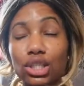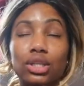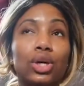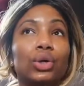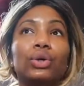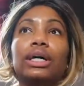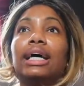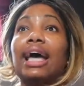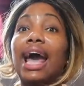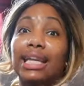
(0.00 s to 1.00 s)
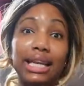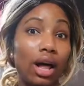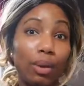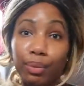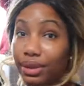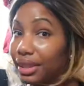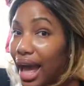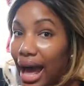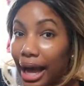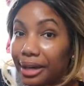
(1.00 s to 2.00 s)
So I need help with
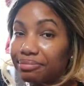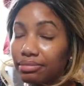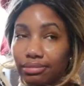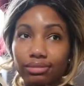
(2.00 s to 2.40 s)
that.